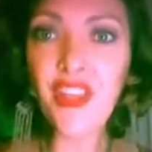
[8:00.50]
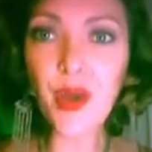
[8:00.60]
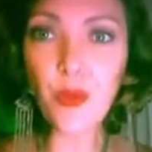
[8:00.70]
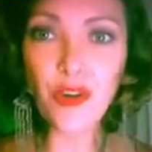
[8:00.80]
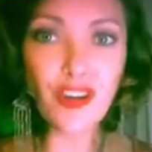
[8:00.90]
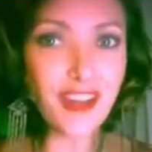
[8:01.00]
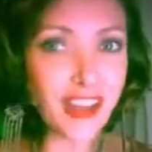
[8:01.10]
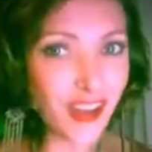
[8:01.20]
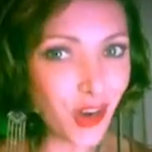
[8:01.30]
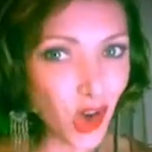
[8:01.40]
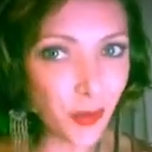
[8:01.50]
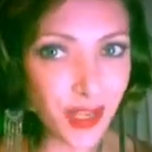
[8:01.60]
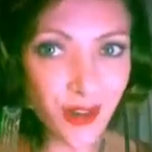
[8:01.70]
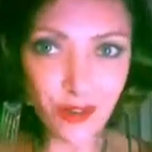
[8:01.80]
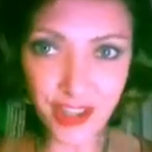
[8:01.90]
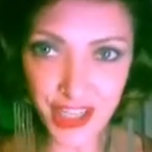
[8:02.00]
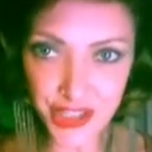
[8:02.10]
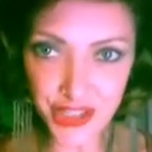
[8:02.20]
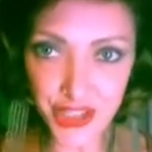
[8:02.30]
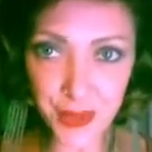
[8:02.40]
that were like karmic
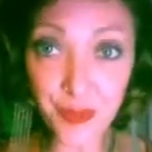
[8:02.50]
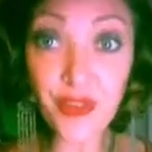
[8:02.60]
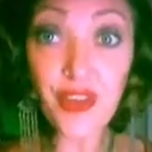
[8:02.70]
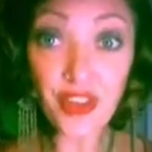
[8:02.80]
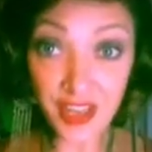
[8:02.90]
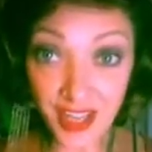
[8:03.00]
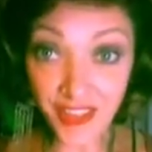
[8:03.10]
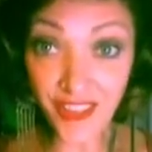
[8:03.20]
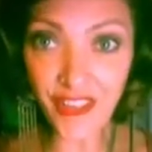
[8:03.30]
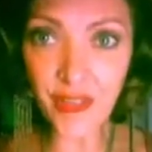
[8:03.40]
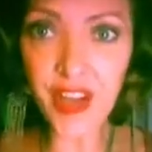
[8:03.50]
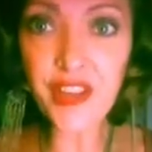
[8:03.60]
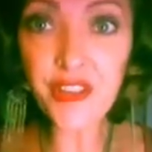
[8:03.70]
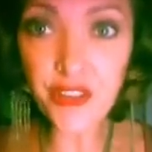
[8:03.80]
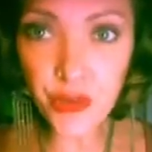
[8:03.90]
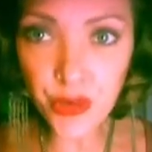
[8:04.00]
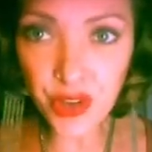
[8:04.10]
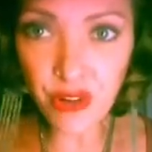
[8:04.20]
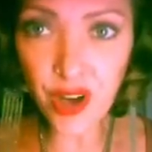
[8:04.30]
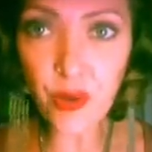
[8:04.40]
relationships necessary so you
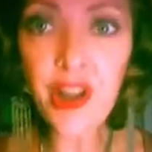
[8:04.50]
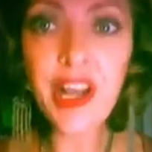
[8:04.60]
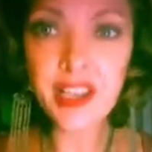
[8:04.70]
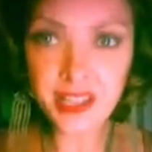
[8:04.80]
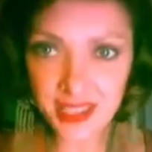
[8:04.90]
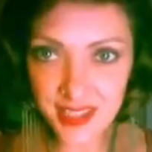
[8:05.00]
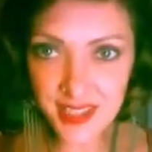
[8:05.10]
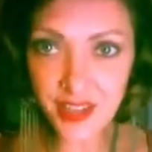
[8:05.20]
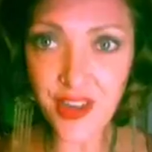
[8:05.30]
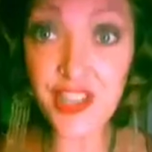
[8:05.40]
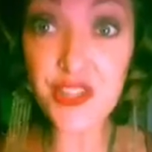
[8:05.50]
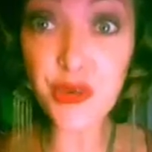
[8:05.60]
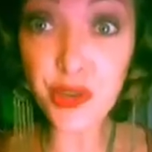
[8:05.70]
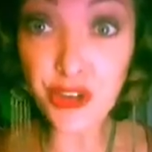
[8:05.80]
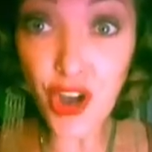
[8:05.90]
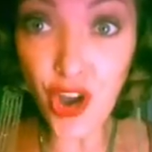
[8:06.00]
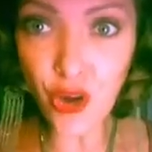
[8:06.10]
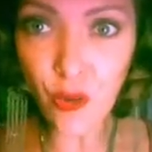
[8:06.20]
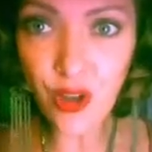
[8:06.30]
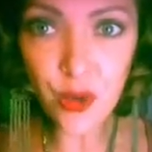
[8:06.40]
can grow, necessary so you can
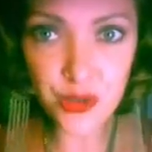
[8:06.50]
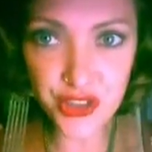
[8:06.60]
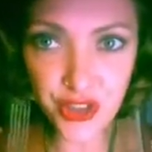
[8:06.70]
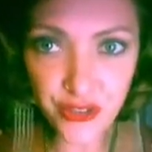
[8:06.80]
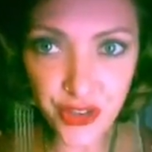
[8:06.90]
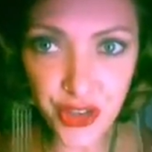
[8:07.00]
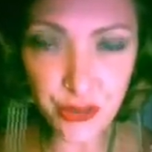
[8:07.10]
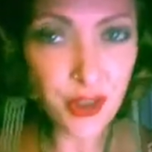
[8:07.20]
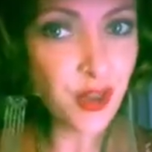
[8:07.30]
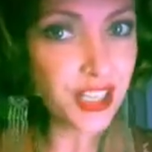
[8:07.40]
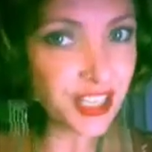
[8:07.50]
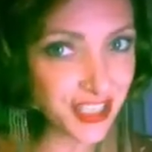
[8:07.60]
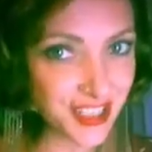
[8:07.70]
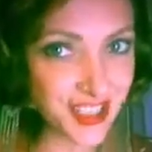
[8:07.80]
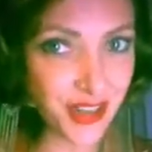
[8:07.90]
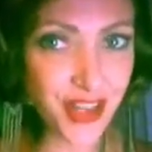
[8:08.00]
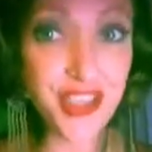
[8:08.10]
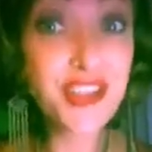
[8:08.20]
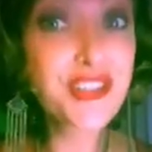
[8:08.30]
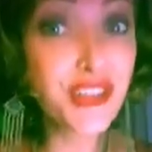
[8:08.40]
know what's good for you,
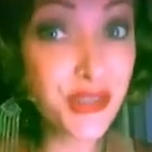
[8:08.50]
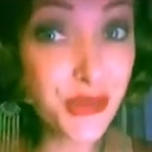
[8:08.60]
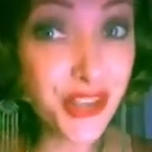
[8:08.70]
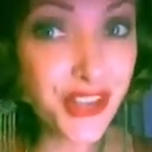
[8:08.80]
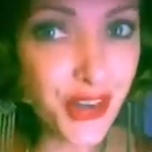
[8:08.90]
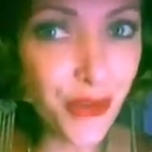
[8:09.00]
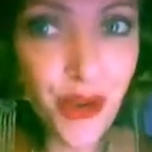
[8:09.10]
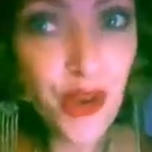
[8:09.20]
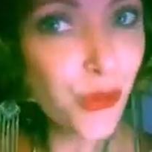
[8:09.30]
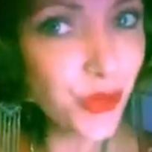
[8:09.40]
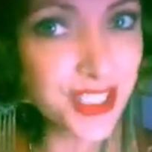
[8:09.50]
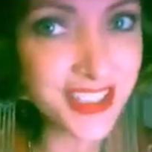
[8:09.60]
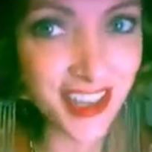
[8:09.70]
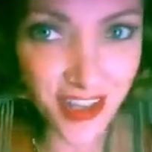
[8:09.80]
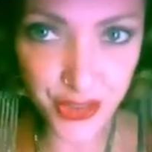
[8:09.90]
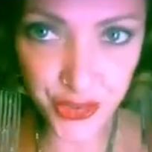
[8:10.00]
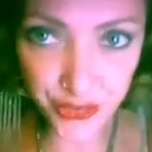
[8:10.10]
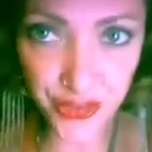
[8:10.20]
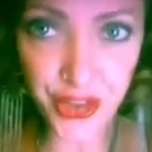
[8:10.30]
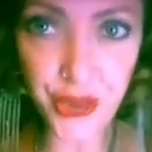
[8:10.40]
necessary so you can know what's not good
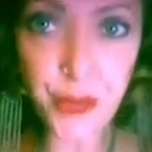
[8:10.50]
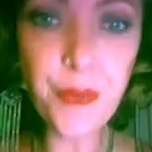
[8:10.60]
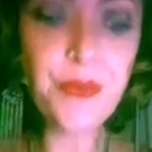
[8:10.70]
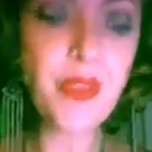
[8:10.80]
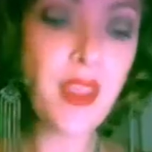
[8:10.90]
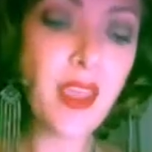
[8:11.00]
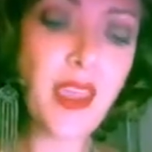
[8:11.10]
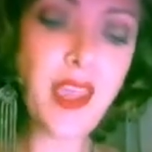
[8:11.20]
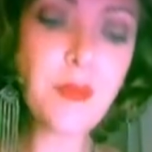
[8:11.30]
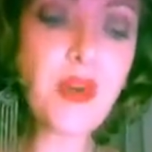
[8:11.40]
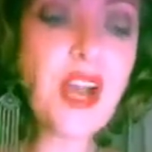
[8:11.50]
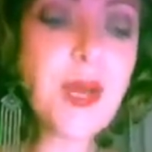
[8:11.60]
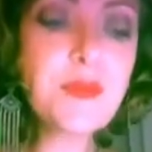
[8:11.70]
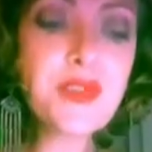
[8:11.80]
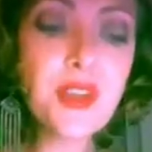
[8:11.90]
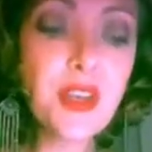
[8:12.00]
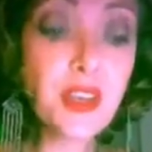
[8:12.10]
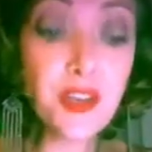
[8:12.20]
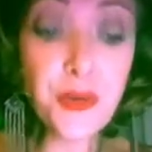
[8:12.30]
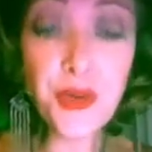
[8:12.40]
for you. And perhaps,
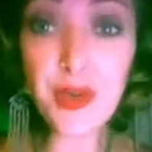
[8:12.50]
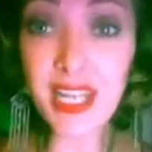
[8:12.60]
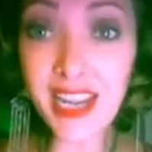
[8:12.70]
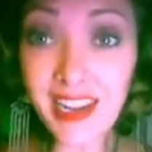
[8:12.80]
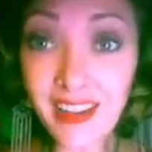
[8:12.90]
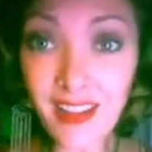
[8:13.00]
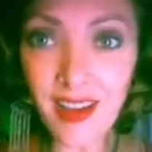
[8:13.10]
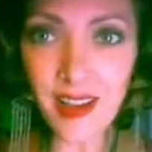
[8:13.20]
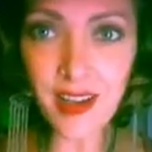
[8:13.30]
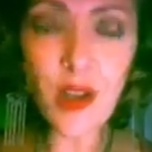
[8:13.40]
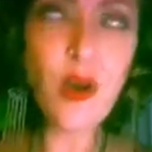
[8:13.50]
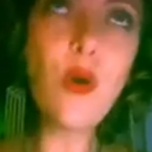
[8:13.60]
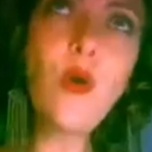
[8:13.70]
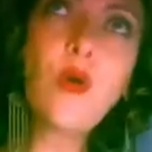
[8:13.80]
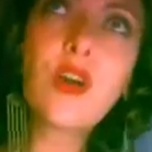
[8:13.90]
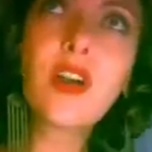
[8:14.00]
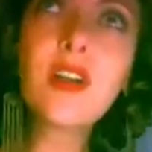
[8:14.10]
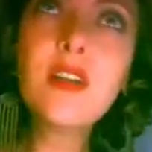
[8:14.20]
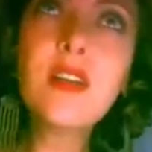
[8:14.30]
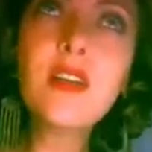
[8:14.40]
you know, you were dating a lot
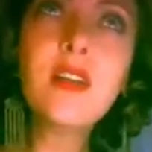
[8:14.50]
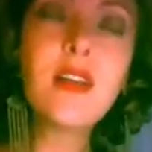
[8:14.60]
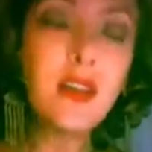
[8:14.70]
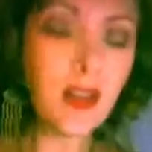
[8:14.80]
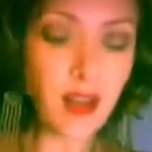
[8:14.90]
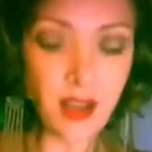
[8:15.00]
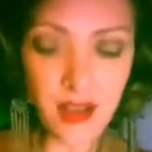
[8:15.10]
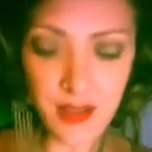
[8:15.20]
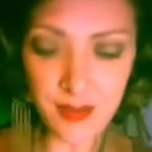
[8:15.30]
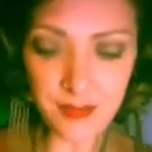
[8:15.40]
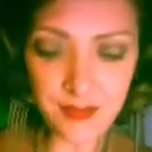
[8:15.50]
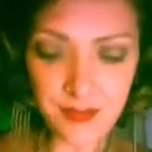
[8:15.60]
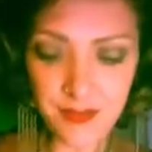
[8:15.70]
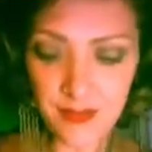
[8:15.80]
or, um,